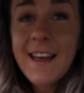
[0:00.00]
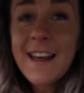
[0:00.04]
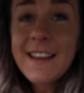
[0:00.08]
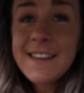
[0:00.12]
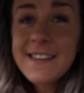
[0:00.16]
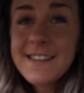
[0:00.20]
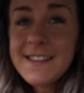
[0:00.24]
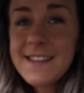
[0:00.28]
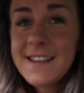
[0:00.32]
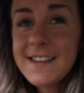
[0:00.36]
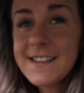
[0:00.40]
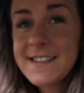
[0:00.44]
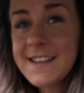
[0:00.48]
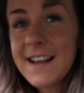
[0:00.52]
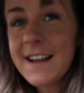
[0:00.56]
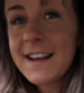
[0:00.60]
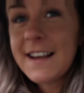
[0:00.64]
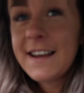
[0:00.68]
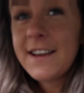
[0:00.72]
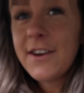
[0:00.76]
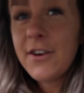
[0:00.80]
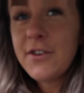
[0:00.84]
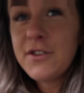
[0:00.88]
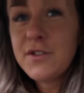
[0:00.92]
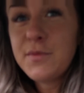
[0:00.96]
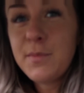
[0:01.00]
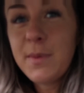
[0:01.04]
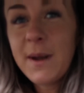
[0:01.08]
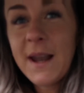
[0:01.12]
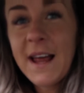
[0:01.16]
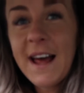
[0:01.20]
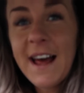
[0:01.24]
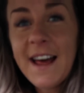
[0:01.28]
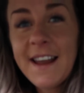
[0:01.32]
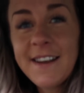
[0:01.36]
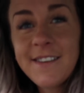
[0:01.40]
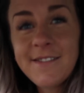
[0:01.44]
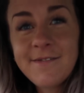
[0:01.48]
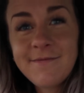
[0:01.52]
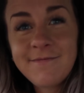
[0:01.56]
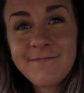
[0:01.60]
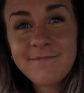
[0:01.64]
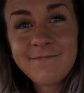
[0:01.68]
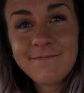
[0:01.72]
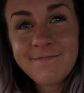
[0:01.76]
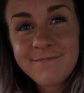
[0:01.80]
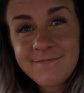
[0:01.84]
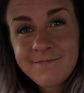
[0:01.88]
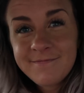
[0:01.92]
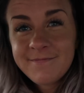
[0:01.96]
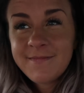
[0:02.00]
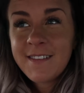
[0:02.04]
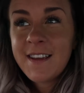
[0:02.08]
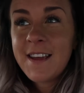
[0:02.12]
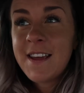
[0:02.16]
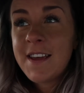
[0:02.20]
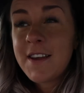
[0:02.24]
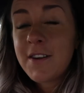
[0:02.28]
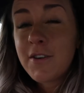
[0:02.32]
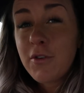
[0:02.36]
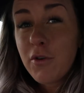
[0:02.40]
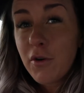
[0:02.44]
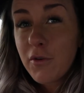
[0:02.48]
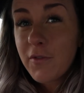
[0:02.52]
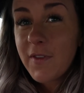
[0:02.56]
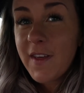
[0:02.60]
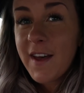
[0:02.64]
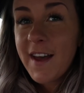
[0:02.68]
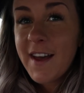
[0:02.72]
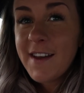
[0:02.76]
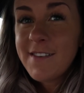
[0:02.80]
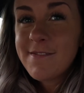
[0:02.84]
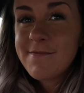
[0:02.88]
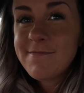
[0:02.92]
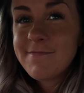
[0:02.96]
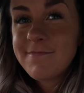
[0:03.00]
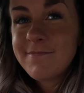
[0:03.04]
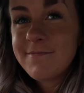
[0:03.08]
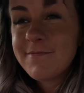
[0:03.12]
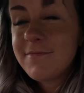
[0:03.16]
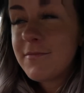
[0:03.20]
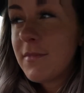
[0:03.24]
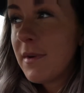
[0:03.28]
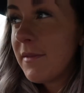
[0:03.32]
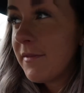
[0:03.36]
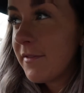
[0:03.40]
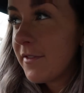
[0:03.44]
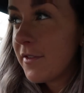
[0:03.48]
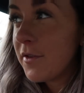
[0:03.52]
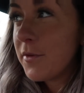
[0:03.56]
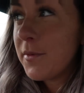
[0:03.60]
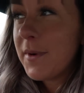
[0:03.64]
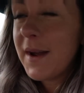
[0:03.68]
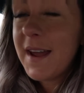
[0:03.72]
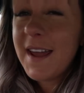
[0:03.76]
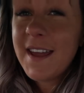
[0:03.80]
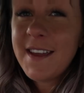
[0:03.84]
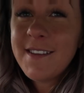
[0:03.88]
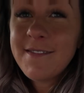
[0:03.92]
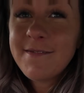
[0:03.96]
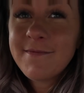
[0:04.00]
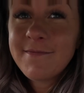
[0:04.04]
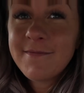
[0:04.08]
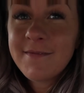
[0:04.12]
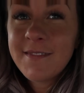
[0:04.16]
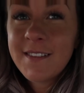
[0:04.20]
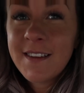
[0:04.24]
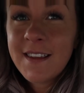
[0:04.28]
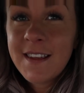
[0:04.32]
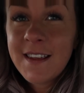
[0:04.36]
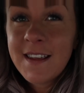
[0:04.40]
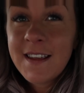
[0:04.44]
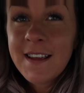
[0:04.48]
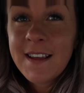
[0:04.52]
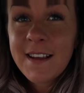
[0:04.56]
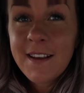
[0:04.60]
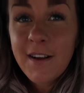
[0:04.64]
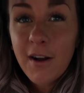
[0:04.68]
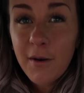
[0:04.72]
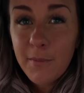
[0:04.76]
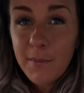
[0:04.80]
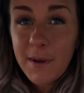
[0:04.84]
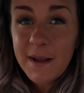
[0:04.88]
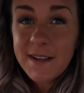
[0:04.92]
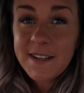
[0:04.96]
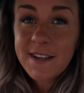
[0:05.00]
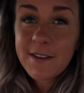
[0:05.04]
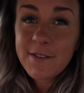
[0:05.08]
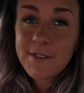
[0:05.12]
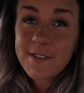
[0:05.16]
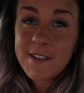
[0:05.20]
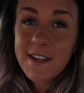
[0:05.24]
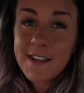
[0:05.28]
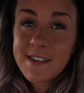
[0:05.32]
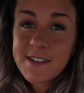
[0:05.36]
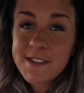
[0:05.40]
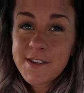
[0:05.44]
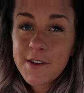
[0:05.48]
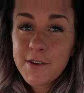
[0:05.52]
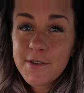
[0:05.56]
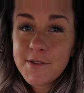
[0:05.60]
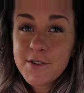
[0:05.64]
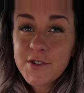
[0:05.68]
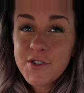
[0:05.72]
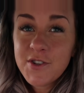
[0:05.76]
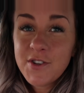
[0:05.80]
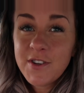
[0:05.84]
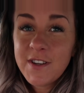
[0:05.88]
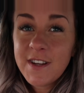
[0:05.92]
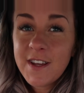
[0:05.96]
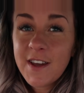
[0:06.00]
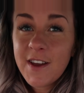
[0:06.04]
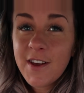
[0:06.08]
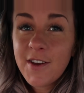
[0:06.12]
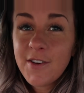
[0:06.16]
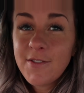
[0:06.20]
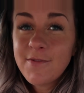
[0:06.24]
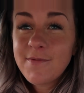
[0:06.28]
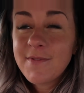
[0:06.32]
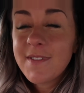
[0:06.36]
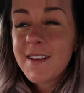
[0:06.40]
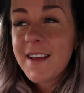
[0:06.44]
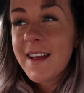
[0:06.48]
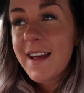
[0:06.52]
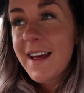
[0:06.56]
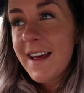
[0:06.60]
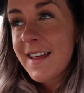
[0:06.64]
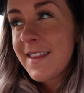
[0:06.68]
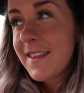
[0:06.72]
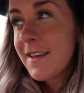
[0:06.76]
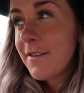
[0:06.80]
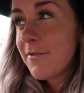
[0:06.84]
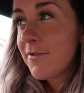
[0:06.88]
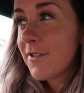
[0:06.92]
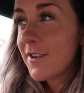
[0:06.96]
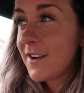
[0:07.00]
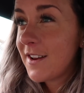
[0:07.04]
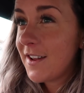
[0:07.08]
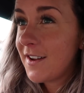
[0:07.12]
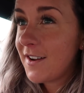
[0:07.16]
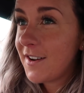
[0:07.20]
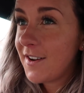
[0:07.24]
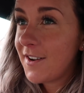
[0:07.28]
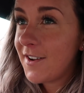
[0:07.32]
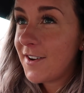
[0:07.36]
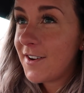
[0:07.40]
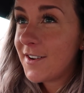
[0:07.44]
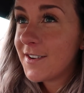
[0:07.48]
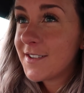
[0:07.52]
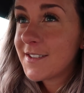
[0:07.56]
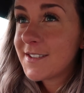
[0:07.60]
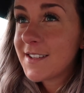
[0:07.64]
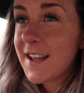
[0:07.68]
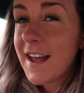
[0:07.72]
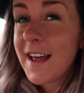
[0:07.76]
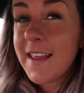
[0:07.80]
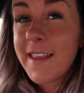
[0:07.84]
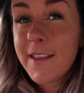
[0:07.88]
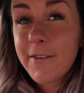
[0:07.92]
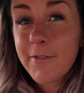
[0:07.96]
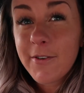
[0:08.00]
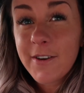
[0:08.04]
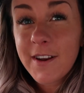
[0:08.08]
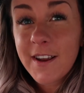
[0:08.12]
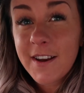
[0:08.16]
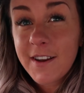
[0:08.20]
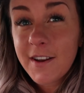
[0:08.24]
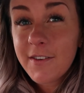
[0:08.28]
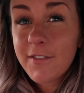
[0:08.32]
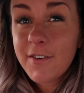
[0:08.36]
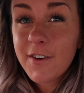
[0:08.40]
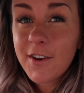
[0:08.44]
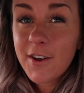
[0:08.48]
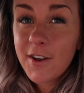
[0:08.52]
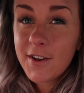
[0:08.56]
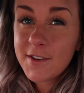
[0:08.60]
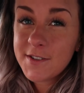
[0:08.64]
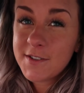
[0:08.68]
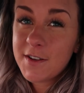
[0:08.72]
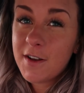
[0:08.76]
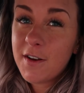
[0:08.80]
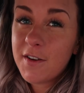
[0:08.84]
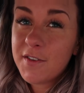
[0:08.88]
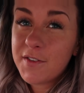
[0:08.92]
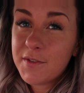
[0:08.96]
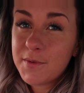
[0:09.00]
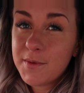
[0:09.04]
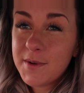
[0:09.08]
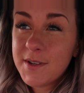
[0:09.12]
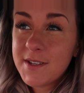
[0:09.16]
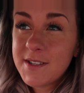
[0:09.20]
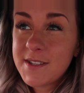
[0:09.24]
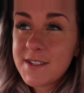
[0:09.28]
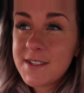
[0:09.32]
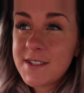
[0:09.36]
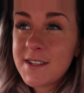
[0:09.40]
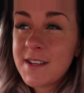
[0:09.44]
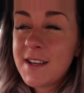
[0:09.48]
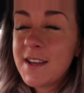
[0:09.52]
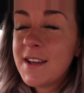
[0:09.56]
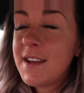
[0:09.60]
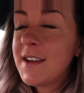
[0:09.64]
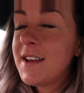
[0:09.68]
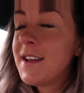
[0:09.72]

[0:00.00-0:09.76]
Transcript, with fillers: That didn't exactly go to plan. Got there, went for a wee, come back downstairs to go in the studio, and they're running a class, and they're running another class afterwards.